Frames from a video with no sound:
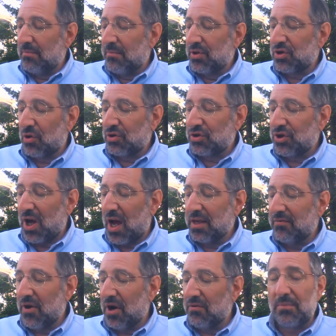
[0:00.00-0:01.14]
b'shlosha
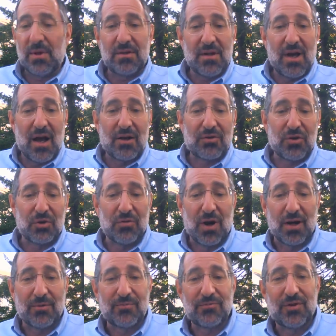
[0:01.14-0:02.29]
devarim nidna haTorah.